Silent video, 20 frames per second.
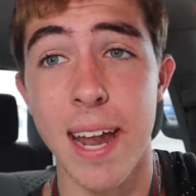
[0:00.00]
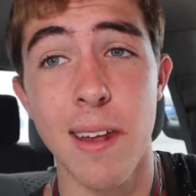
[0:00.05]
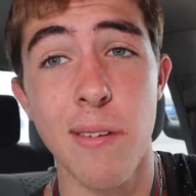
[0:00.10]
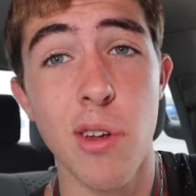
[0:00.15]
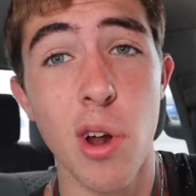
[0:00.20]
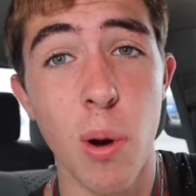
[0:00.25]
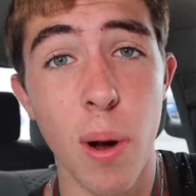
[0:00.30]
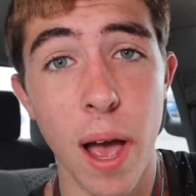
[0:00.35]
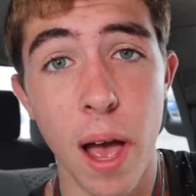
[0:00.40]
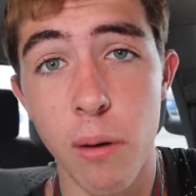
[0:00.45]
And if
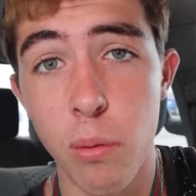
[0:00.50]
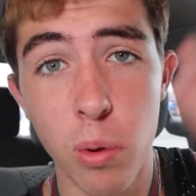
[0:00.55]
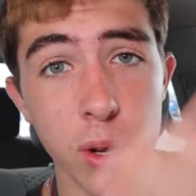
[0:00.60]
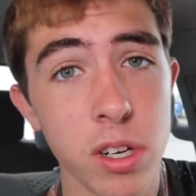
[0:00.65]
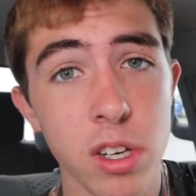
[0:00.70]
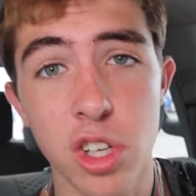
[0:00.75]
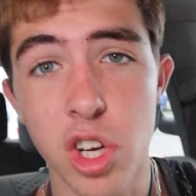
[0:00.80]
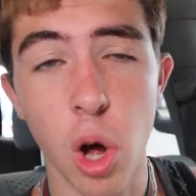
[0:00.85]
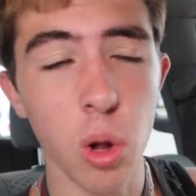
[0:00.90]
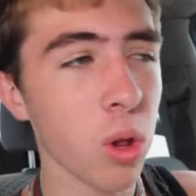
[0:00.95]
you don't have
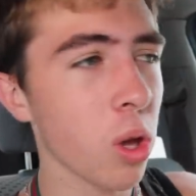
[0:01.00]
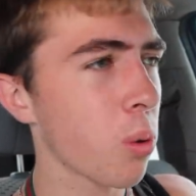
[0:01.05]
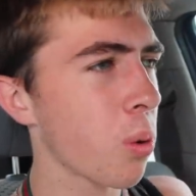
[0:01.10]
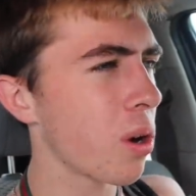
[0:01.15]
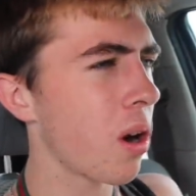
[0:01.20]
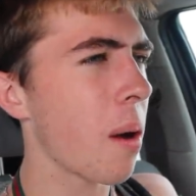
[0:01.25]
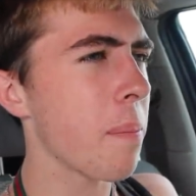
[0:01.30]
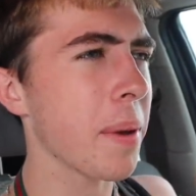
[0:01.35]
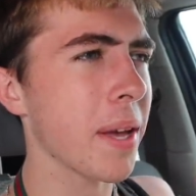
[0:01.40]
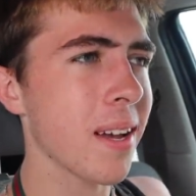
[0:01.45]
one, go look
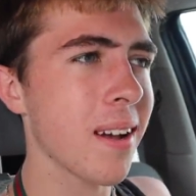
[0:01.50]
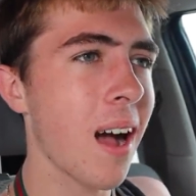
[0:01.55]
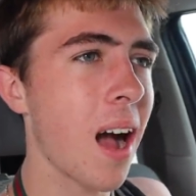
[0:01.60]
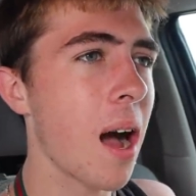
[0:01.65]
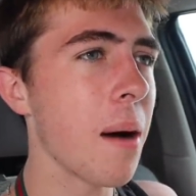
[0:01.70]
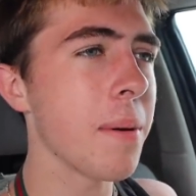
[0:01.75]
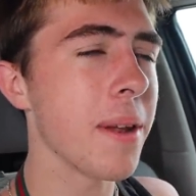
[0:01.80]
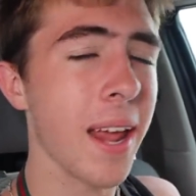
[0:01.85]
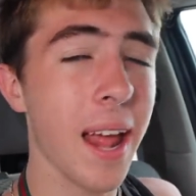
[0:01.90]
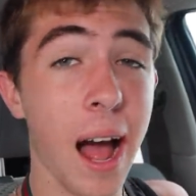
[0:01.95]
one up and
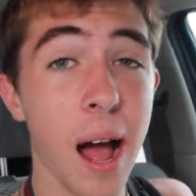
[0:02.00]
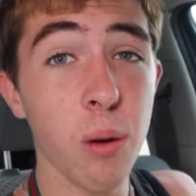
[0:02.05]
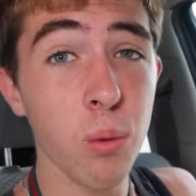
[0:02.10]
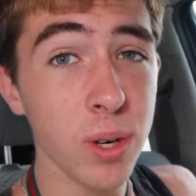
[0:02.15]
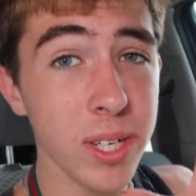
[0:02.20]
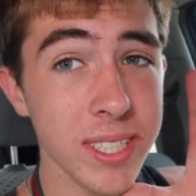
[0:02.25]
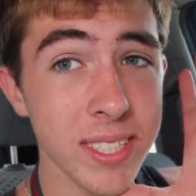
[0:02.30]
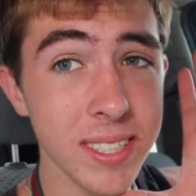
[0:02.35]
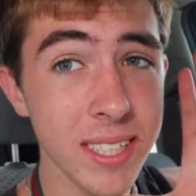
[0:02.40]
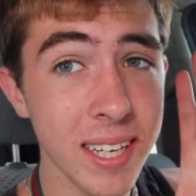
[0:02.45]
comment it. I
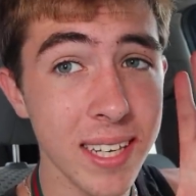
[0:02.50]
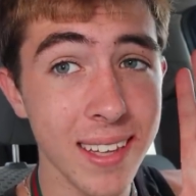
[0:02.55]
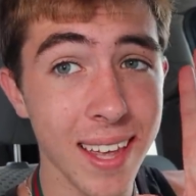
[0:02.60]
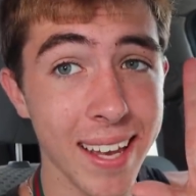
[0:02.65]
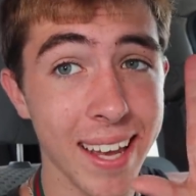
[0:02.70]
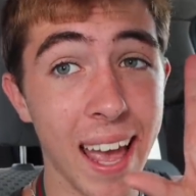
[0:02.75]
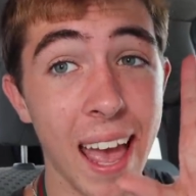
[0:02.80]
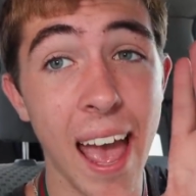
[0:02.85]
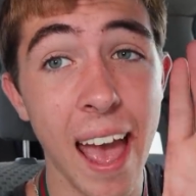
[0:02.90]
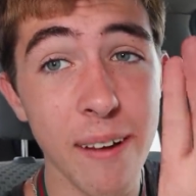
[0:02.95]
wanna see
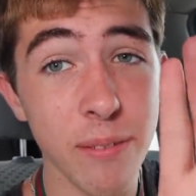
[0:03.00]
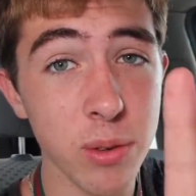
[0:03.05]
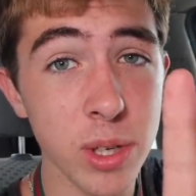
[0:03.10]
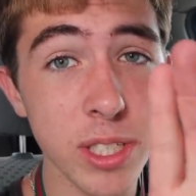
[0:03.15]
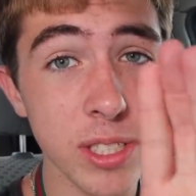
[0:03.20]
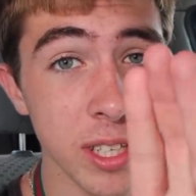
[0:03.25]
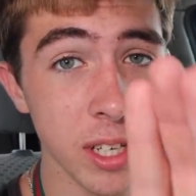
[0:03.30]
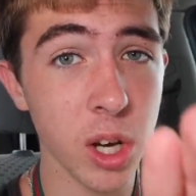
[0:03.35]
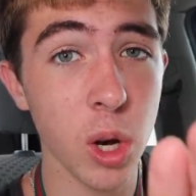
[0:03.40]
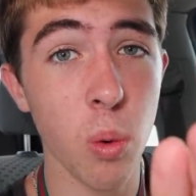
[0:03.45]
like
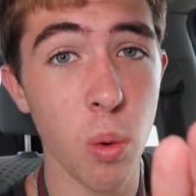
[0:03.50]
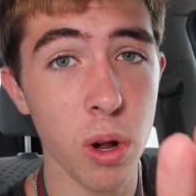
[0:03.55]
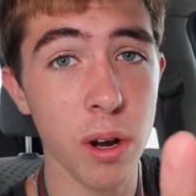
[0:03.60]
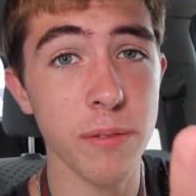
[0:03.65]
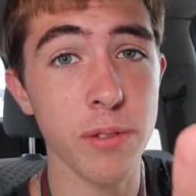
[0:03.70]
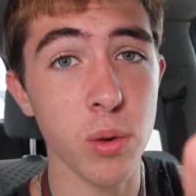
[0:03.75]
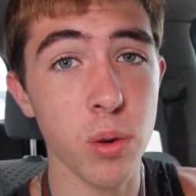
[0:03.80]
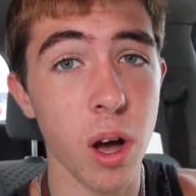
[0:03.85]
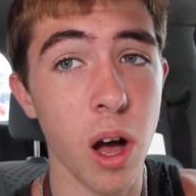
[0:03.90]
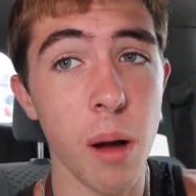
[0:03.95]
every single one
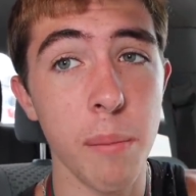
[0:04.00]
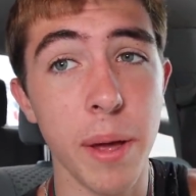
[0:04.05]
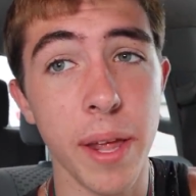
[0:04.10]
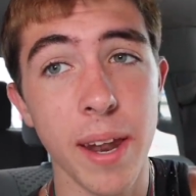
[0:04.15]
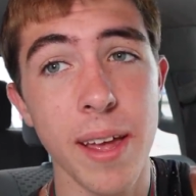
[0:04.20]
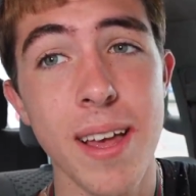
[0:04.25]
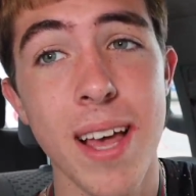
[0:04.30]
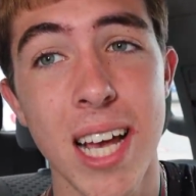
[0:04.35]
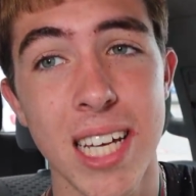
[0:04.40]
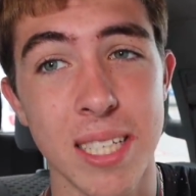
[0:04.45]
of you
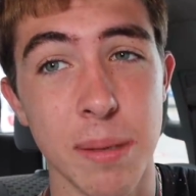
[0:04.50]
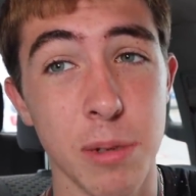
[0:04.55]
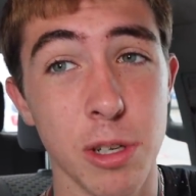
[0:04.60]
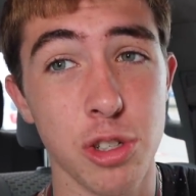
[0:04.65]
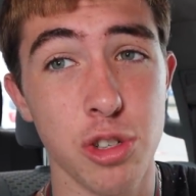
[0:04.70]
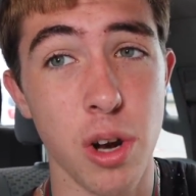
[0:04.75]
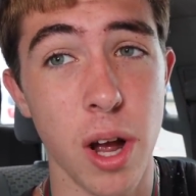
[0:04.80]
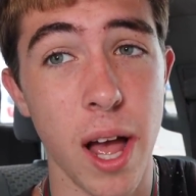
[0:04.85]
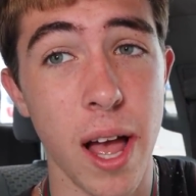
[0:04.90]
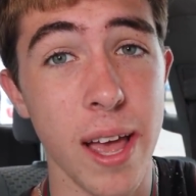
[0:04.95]
comment, cause I'm
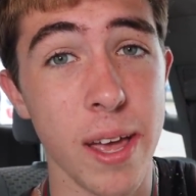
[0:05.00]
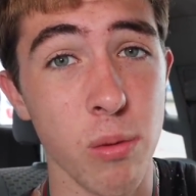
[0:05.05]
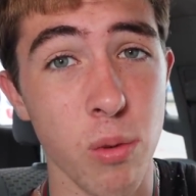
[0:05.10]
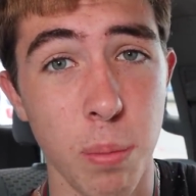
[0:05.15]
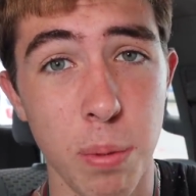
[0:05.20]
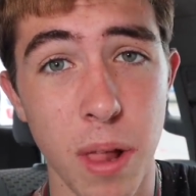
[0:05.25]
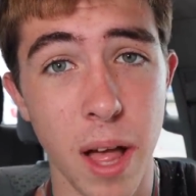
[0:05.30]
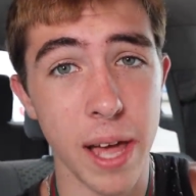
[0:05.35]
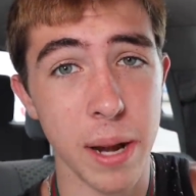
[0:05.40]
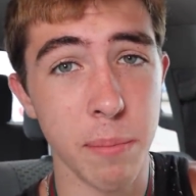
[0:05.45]
gonna try and
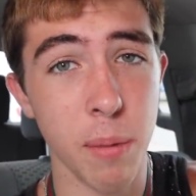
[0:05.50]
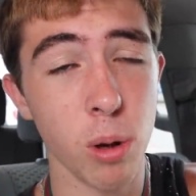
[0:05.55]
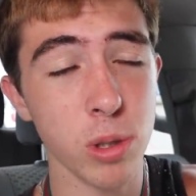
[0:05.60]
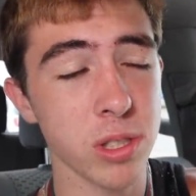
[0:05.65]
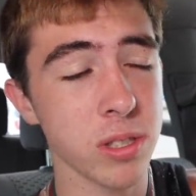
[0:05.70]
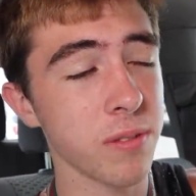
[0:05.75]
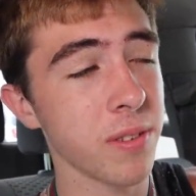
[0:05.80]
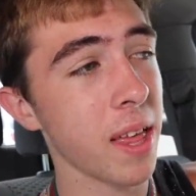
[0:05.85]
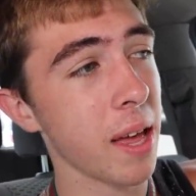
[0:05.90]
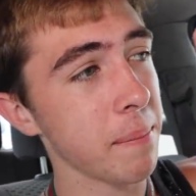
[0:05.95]
reply to
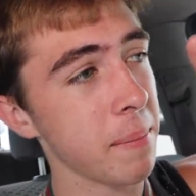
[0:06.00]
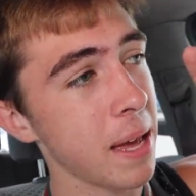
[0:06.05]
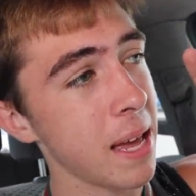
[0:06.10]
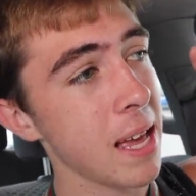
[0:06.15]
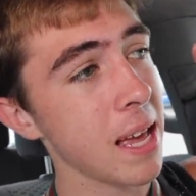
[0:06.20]
most of them.